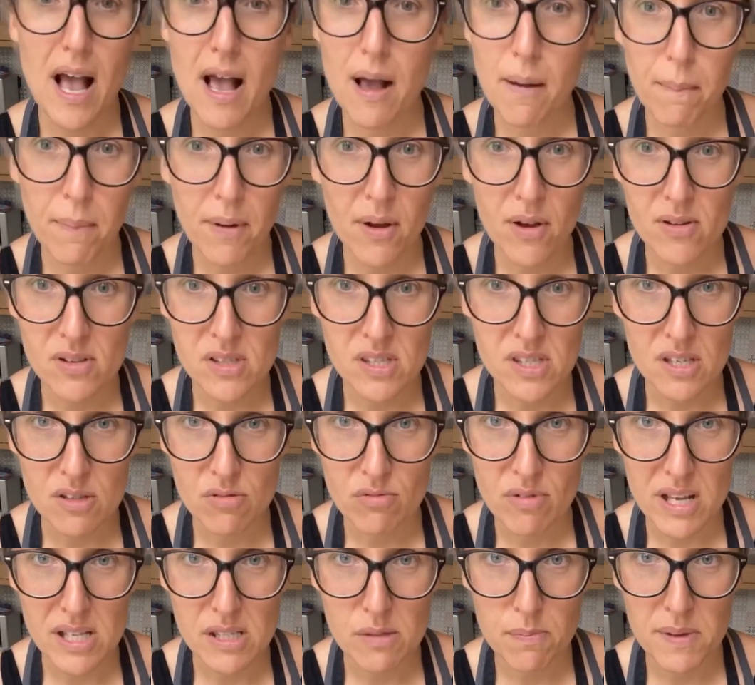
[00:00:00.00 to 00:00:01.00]
I'll post these
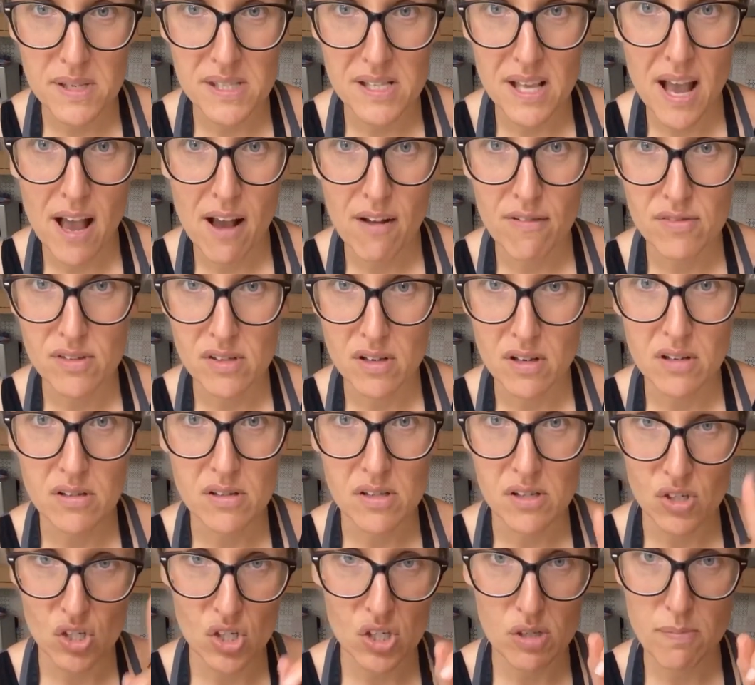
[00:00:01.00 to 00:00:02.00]
recipes after,
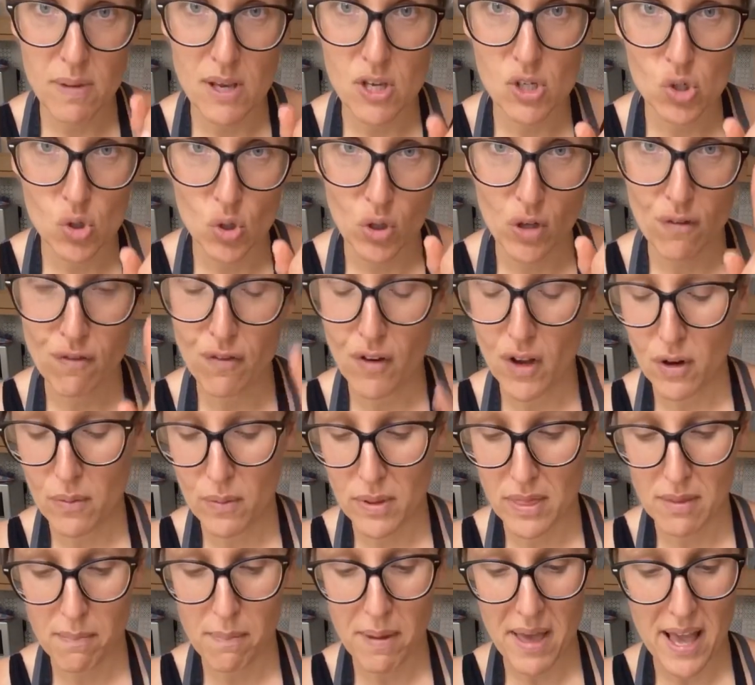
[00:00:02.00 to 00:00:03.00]
so just make sure you're
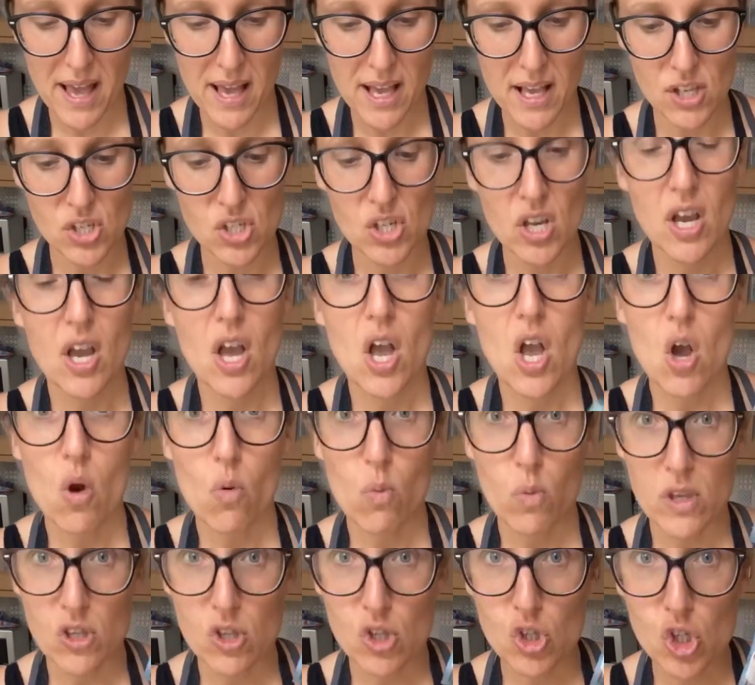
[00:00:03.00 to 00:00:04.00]
following the page.
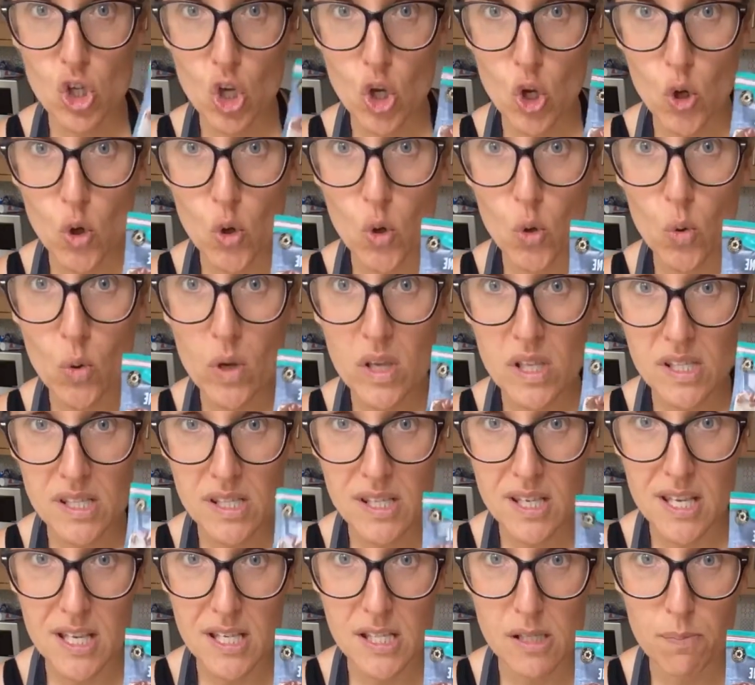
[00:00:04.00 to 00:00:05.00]
With 2
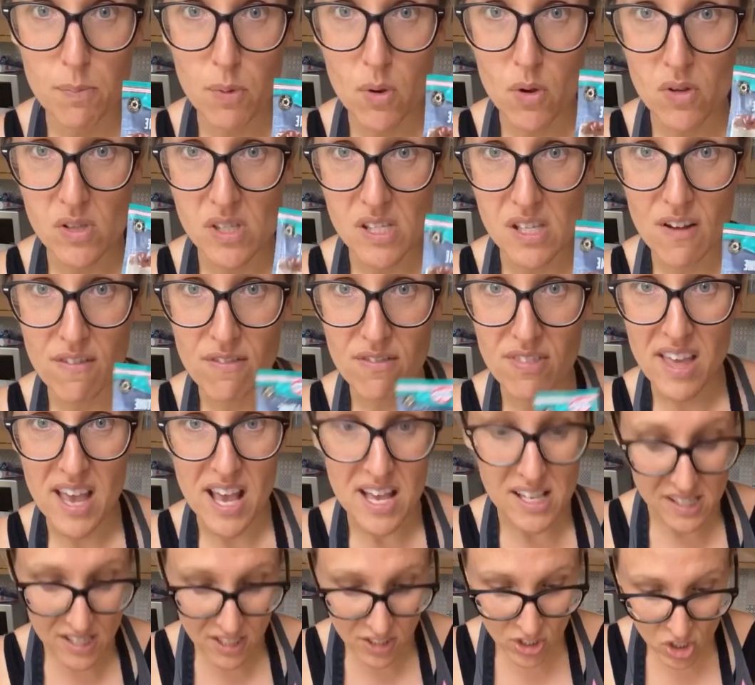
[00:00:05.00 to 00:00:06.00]
teaspoons of
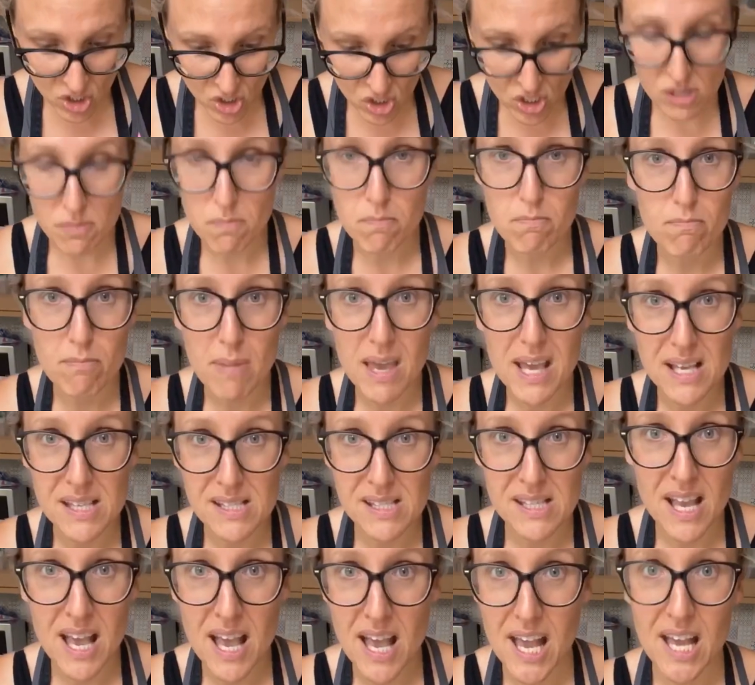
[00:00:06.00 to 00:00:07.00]
this, and you just
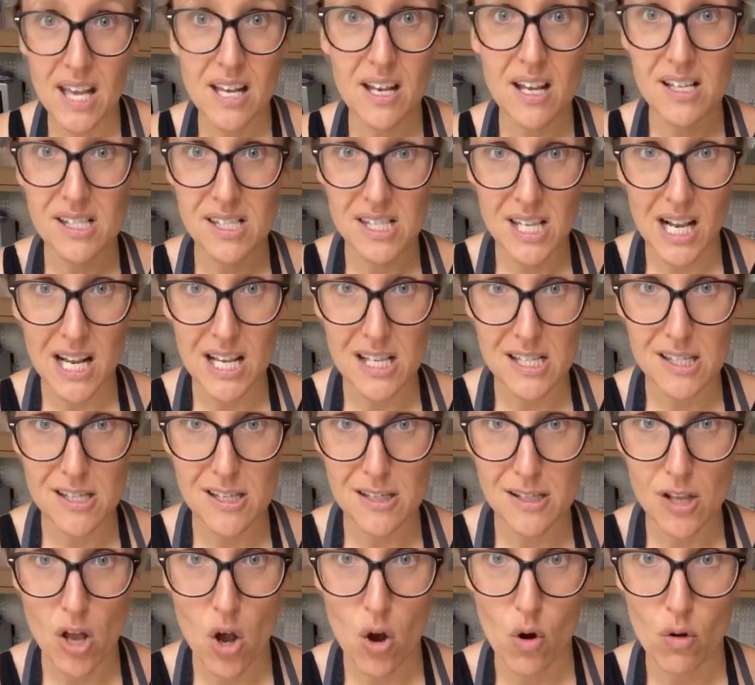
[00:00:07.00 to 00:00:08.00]
mix it in until it's
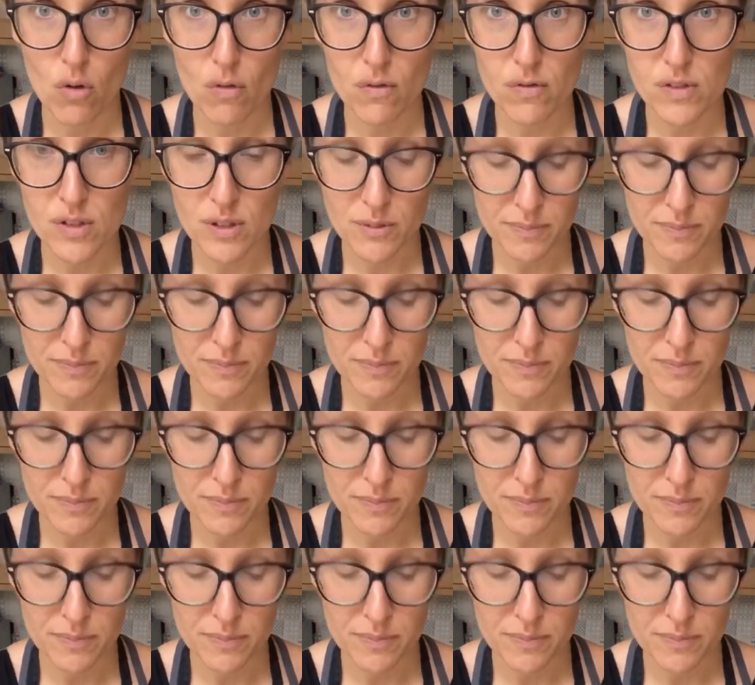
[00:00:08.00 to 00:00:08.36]
dissolved.